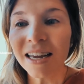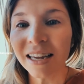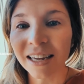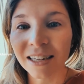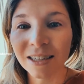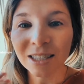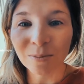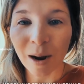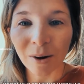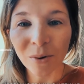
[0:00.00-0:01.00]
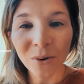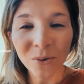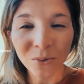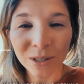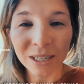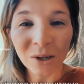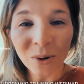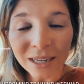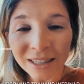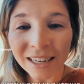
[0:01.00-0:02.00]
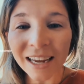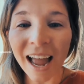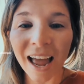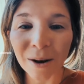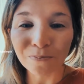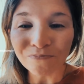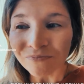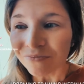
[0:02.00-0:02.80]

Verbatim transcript: it can spiral really quickly and